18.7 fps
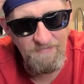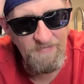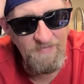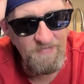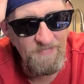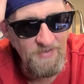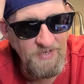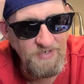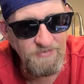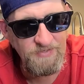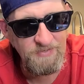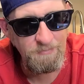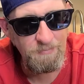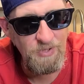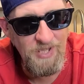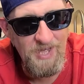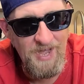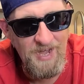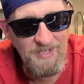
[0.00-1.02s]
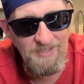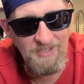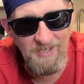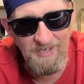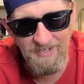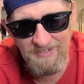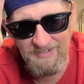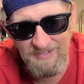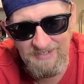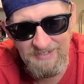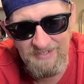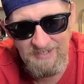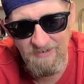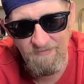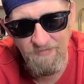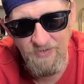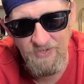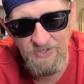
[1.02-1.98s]
And then they use a black light to
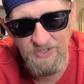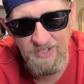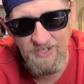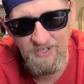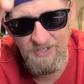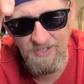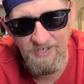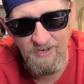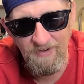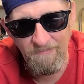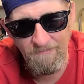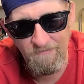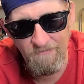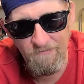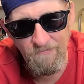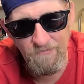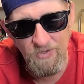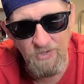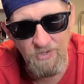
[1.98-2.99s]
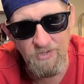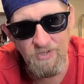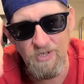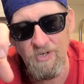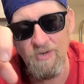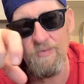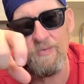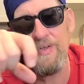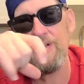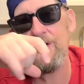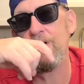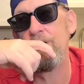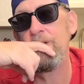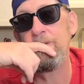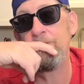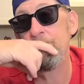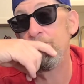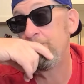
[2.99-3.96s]
see if there's any like funk going
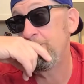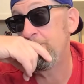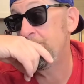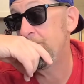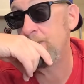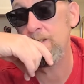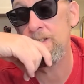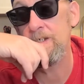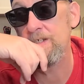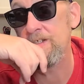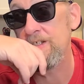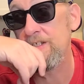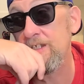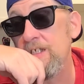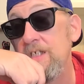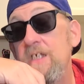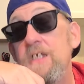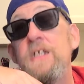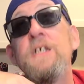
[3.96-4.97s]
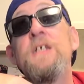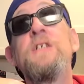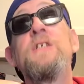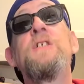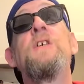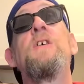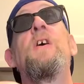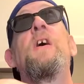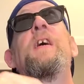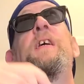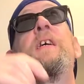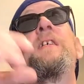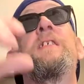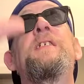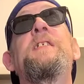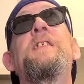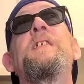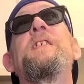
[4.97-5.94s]
on. She didn't see any. So I guess